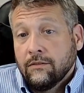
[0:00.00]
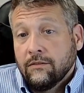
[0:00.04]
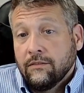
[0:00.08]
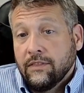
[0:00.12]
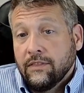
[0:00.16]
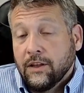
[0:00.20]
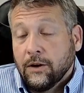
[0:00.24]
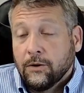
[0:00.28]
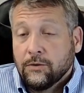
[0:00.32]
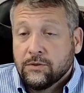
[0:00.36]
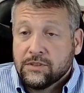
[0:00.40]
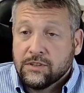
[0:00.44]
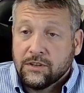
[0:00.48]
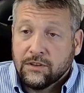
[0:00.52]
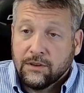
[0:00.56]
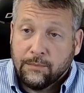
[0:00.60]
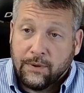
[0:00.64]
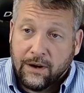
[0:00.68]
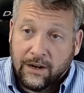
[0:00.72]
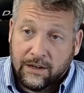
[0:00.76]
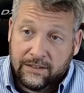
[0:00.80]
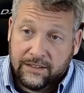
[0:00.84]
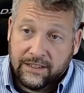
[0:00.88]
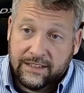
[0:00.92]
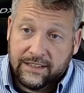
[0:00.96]
Those are the
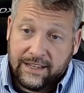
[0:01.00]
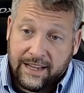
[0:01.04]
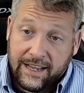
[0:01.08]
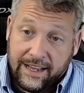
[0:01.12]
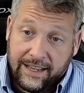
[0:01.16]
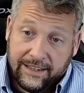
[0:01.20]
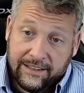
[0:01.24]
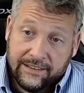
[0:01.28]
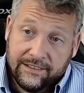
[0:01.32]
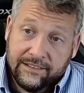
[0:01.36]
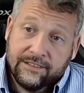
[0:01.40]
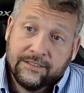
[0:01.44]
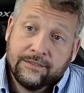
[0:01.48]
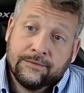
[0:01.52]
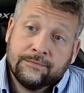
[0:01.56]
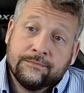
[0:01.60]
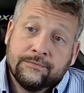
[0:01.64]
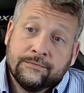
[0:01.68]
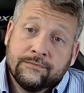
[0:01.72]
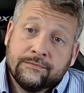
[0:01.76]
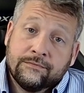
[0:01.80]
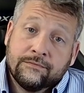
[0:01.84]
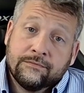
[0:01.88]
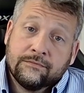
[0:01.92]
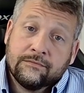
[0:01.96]
part that dies.
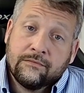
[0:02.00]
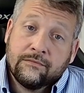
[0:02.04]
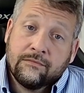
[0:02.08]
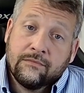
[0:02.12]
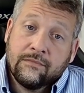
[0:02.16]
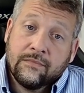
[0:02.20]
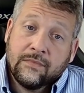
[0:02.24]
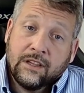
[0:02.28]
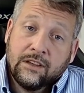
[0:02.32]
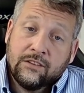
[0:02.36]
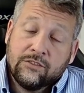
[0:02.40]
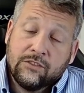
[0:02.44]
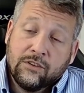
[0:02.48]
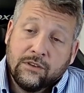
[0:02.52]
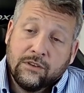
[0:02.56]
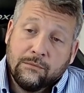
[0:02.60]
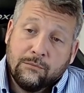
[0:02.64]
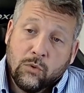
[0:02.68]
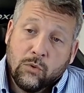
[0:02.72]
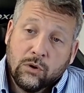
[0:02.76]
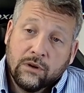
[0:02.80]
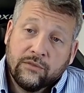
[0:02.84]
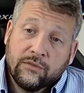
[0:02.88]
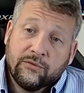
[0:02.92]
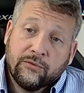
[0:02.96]
So the
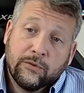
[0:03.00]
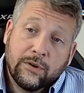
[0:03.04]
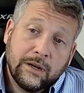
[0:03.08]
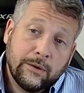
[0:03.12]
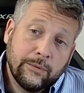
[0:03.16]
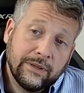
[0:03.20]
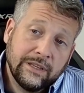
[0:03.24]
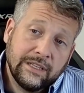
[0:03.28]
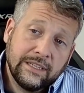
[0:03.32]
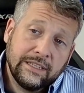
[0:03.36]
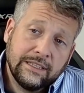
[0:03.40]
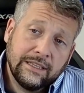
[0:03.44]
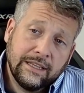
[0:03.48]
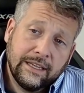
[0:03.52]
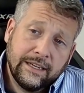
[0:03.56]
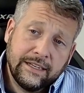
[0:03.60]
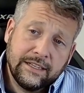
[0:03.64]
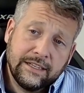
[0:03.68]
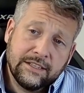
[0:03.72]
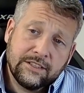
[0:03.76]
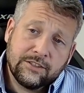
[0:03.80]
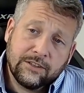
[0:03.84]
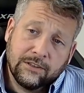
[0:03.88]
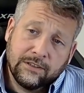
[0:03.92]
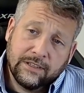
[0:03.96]
more frequently a light
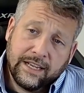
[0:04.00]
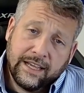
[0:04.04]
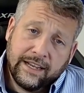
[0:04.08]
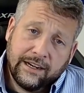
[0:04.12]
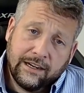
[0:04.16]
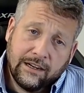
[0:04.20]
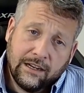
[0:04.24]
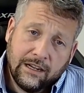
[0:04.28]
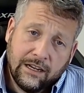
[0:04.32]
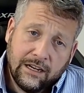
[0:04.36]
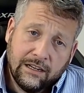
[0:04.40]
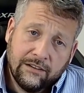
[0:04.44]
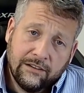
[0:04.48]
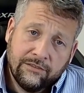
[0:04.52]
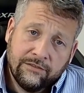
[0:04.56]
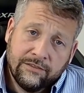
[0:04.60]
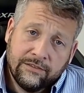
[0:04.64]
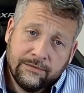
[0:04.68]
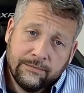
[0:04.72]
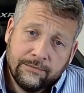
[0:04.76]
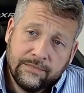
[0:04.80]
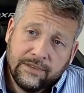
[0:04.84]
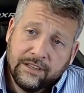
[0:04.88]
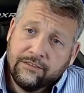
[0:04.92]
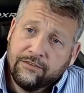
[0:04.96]
is turned on and off,
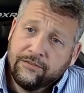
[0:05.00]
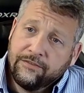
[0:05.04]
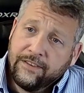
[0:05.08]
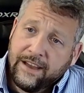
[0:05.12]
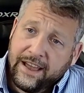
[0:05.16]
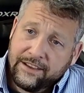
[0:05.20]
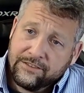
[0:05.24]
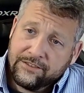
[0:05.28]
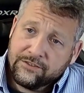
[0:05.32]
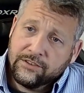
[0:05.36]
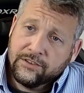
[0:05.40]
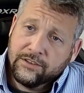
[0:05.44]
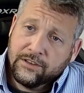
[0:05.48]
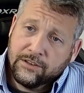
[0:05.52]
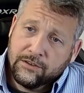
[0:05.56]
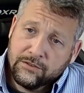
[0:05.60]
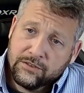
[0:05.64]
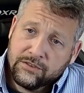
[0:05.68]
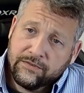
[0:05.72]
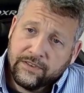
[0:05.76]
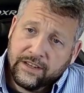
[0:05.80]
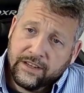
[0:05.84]
the faster those